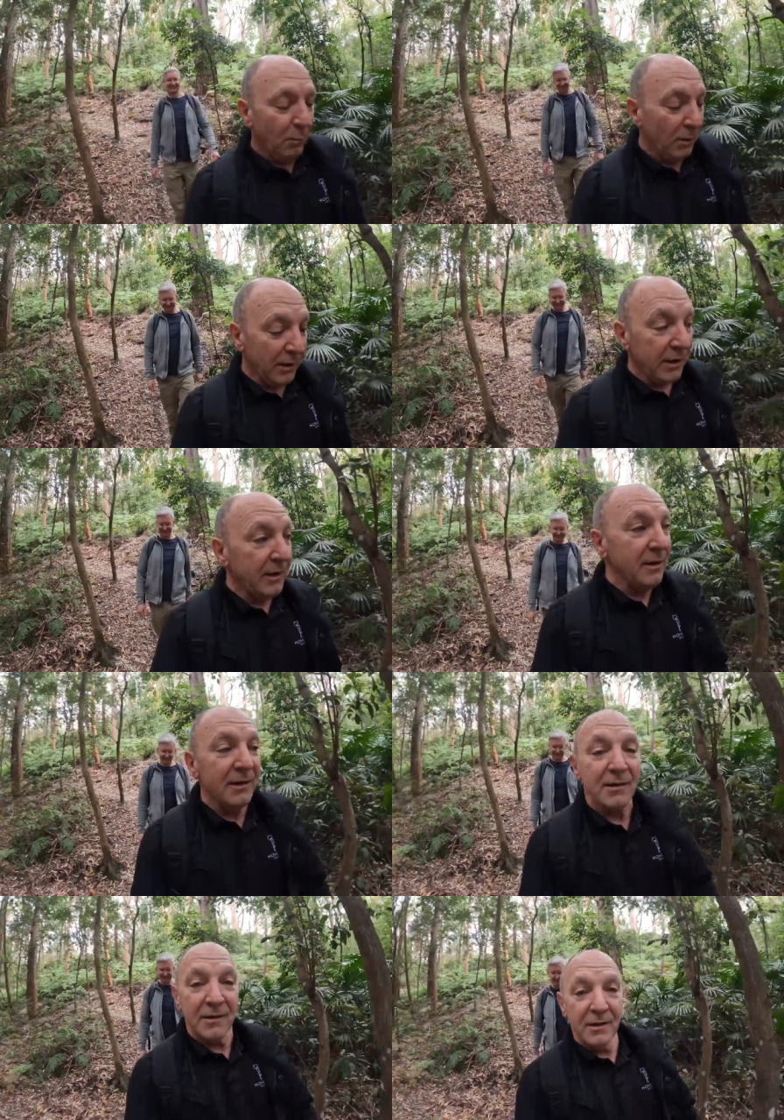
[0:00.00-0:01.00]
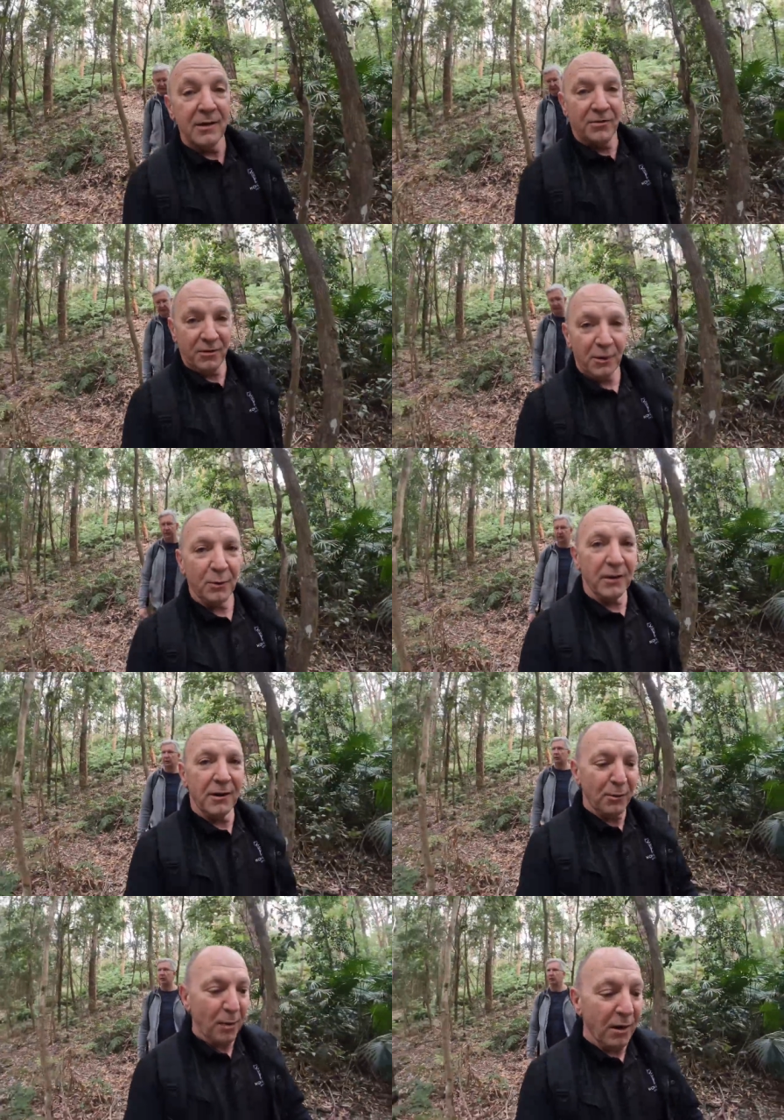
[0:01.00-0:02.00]
will uh, see you in a
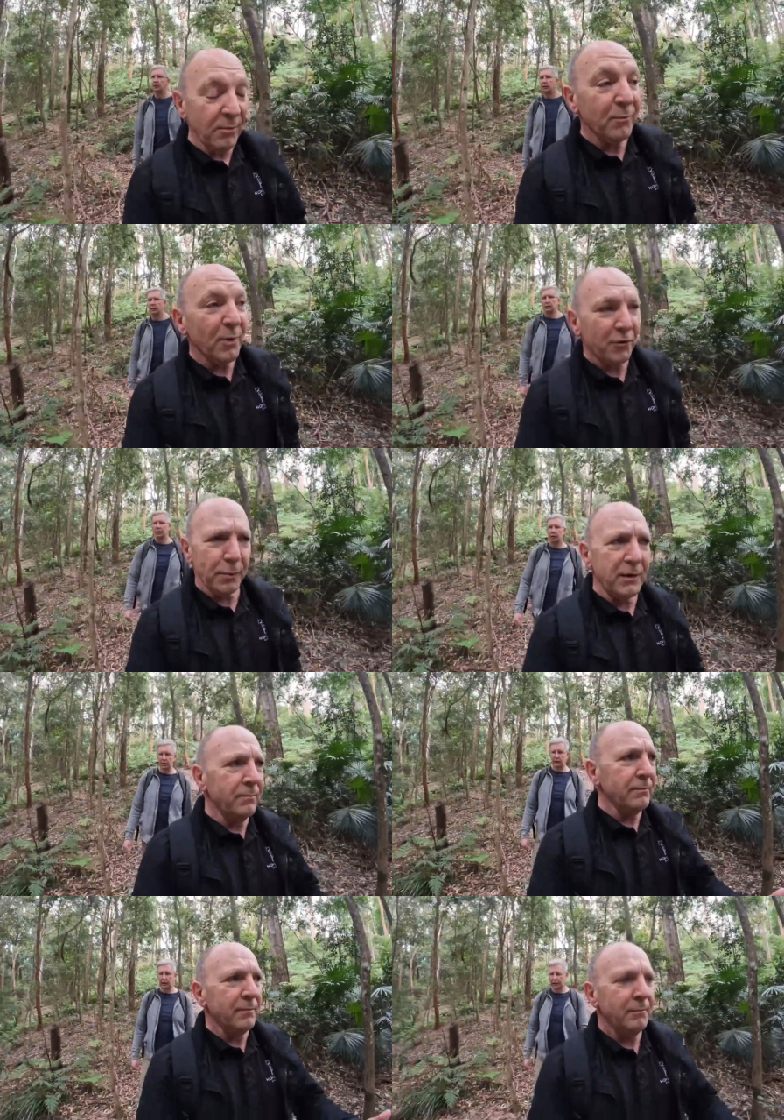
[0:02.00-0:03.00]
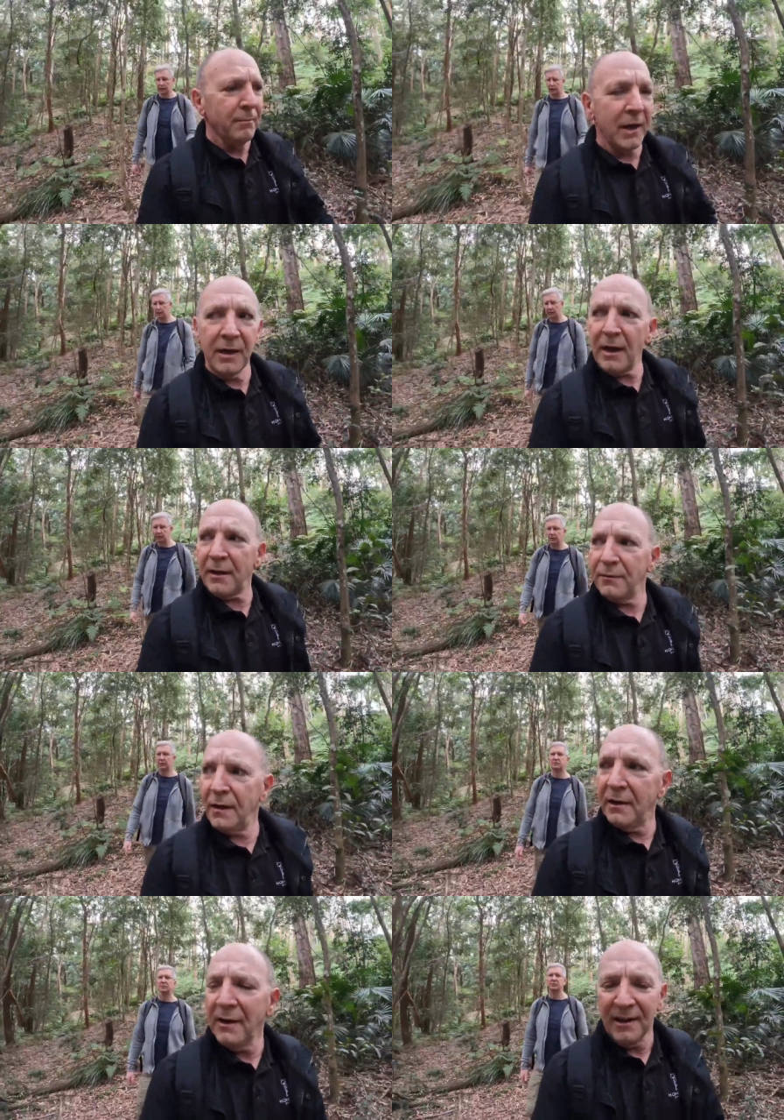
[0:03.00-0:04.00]
little while once we make it out of
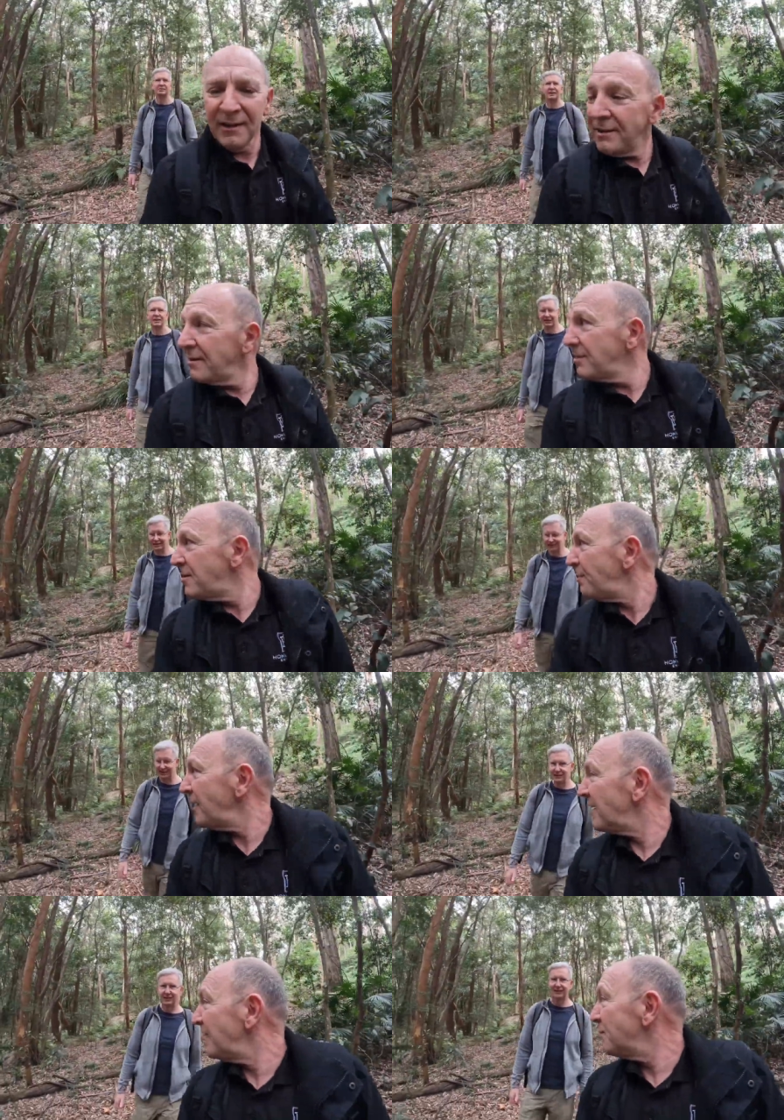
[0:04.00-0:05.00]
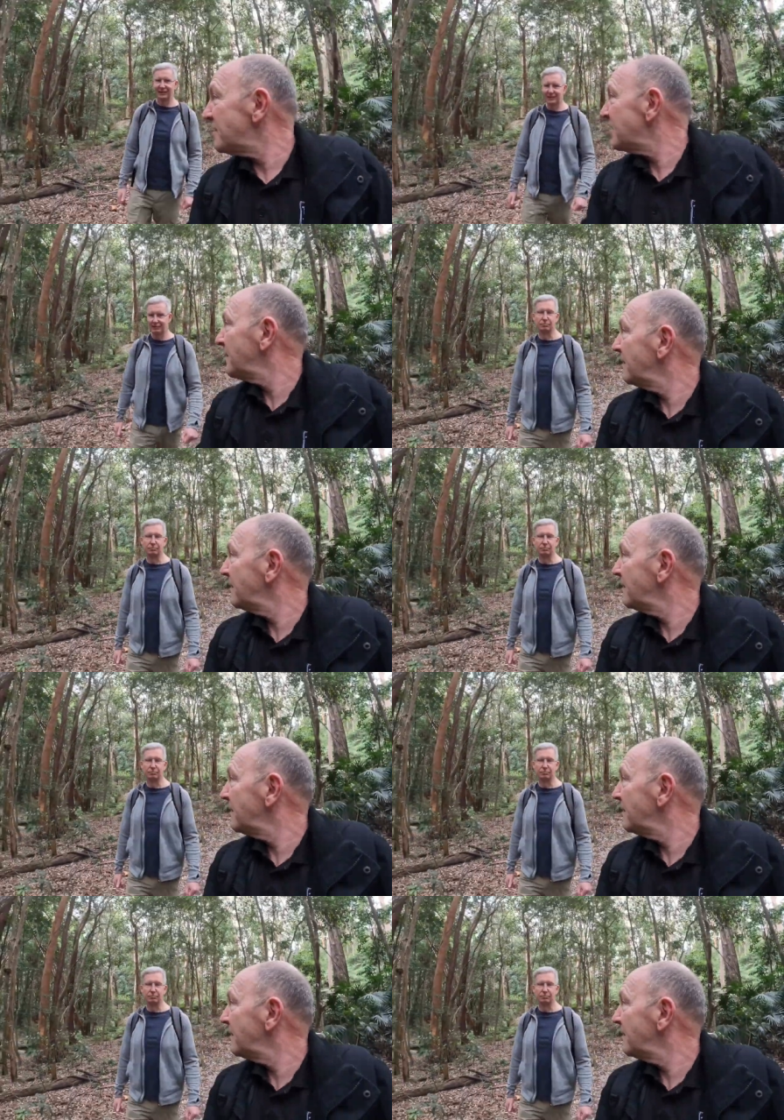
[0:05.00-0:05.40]
here. Did you bring a compass?